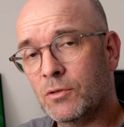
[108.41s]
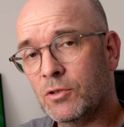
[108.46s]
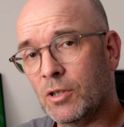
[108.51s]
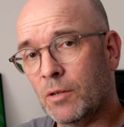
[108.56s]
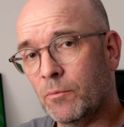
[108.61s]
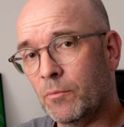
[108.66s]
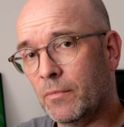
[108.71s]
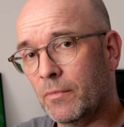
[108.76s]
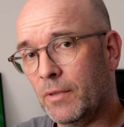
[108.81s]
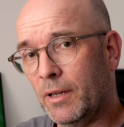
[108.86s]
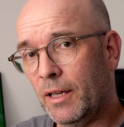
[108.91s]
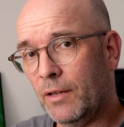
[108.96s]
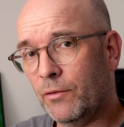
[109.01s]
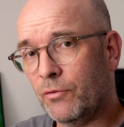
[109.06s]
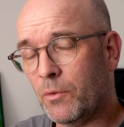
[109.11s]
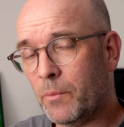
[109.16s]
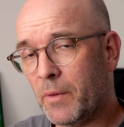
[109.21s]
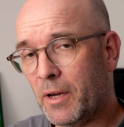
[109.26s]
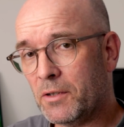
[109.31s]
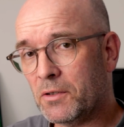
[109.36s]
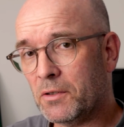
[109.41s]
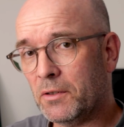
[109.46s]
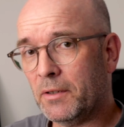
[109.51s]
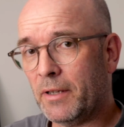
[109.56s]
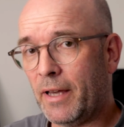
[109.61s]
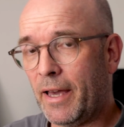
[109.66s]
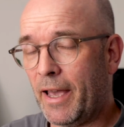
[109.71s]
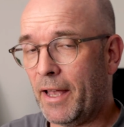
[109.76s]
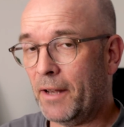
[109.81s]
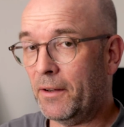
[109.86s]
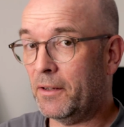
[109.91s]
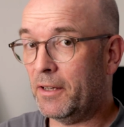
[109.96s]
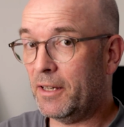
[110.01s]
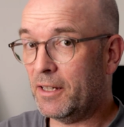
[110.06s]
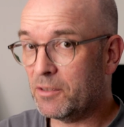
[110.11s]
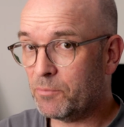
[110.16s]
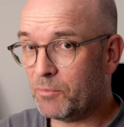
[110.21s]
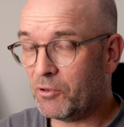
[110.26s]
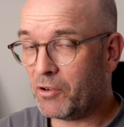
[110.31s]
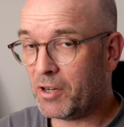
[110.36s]
Some information and
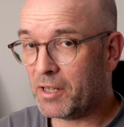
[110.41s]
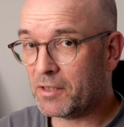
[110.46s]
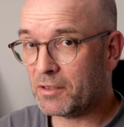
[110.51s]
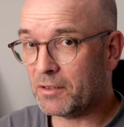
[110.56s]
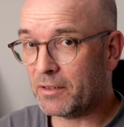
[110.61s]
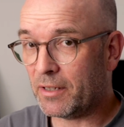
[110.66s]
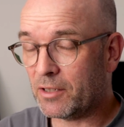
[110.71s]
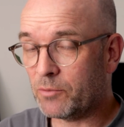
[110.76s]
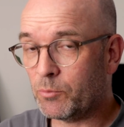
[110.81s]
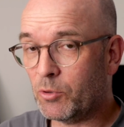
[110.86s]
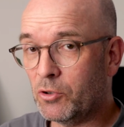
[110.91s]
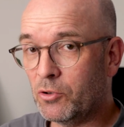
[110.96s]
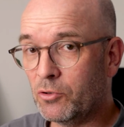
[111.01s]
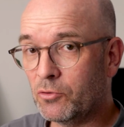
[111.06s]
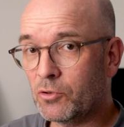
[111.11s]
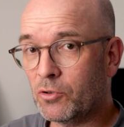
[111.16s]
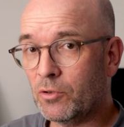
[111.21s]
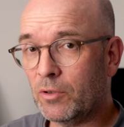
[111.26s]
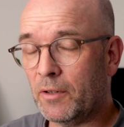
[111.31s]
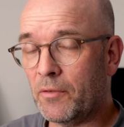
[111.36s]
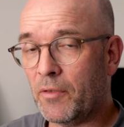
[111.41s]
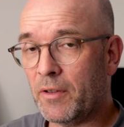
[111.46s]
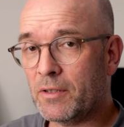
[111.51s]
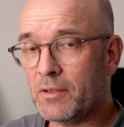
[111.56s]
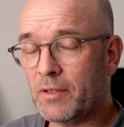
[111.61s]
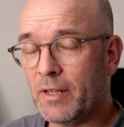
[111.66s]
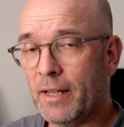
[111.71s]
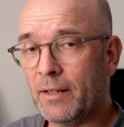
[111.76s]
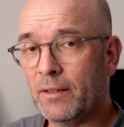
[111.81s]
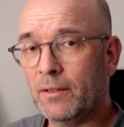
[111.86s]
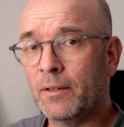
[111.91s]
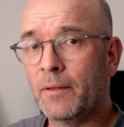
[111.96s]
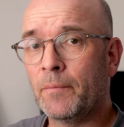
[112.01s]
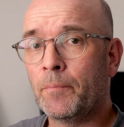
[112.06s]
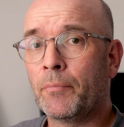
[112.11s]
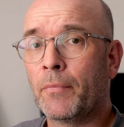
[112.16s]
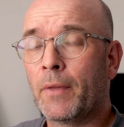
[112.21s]
inspiration as per usual on this channel.